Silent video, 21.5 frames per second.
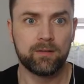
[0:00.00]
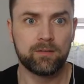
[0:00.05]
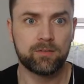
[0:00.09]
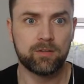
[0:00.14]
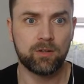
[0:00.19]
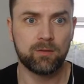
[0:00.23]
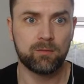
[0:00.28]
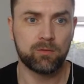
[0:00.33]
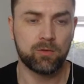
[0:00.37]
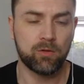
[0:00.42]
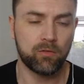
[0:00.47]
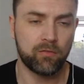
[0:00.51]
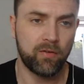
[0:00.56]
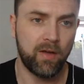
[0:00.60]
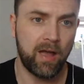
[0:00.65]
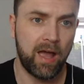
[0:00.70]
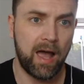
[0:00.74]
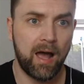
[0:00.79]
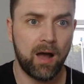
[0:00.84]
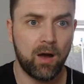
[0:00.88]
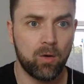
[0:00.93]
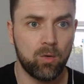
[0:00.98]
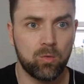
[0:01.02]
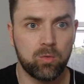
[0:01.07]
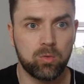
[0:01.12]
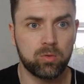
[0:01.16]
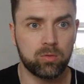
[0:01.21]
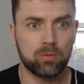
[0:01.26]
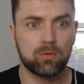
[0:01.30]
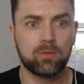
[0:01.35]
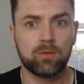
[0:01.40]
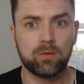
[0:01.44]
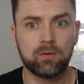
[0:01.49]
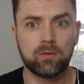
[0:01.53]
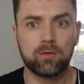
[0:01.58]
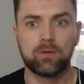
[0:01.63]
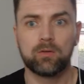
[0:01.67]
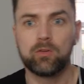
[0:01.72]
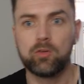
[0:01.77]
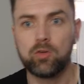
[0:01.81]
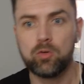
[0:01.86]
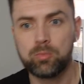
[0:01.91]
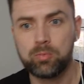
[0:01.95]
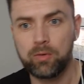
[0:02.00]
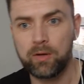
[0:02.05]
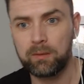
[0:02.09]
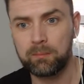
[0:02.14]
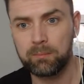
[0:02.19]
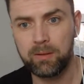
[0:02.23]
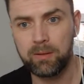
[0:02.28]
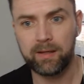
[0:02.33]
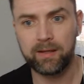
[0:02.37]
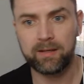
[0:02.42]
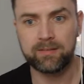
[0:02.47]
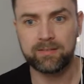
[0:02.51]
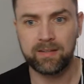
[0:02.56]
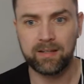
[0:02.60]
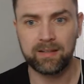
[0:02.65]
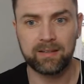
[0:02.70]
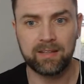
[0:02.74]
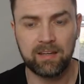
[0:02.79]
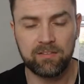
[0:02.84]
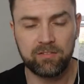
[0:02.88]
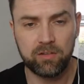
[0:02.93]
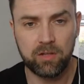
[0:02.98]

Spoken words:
in terms of how you bring players in,